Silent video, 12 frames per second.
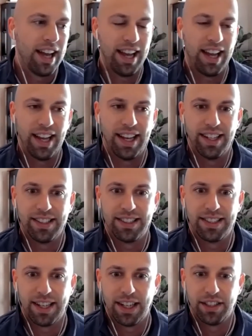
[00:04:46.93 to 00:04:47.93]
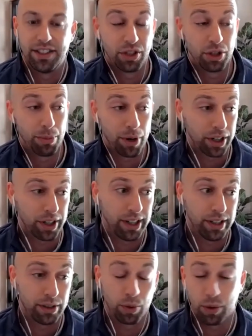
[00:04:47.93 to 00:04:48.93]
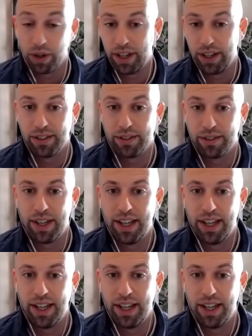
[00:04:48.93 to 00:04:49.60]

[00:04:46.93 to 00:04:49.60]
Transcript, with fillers: and uh, digital marketing coordinator.